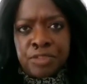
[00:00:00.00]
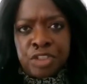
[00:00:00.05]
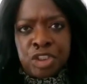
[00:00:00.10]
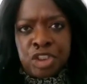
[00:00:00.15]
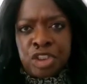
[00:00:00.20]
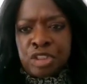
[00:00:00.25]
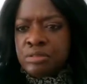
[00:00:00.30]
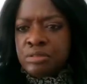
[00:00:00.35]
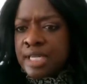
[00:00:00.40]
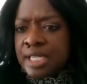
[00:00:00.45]

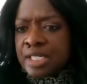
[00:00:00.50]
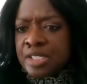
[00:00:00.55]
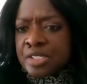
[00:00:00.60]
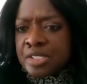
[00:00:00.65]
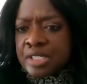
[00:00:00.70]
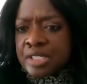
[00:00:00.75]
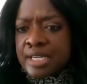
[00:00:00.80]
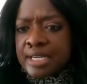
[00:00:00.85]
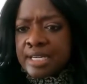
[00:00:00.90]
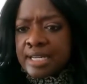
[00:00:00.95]

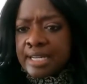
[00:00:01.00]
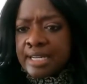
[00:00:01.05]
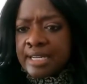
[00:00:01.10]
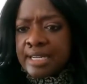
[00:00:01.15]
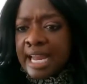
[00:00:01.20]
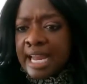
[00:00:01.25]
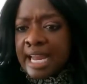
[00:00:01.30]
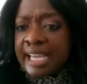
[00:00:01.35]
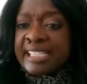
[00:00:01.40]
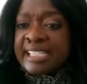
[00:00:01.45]

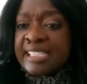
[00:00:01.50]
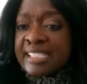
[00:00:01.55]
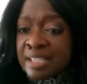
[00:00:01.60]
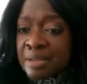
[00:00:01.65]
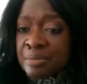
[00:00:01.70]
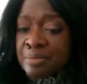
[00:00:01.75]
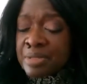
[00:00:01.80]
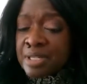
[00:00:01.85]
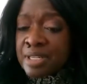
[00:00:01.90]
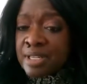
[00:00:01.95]
290
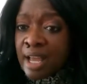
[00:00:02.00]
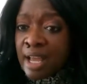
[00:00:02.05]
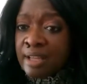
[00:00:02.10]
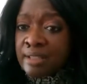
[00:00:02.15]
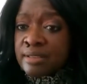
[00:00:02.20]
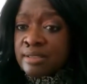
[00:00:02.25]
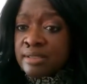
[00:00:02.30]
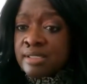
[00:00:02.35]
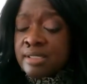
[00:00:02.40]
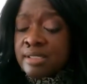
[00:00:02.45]
something
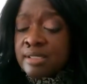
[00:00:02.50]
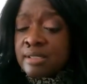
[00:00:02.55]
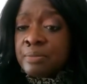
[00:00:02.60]
dollars.